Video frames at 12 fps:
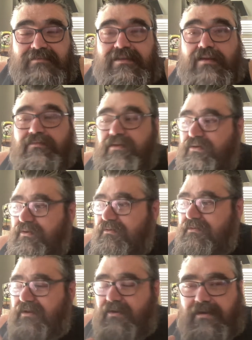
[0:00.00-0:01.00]
They're
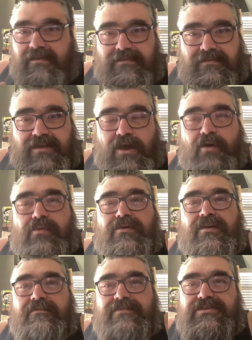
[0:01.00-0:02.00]
the
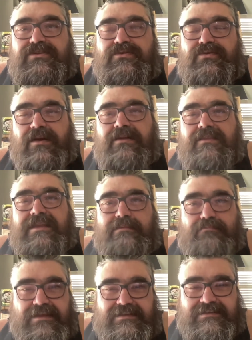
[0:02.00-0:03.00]
owner of a
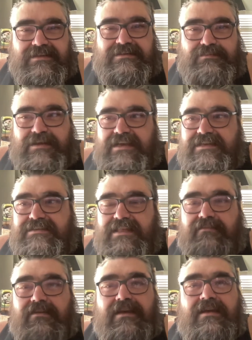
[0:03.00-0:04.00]
struggling business because they've,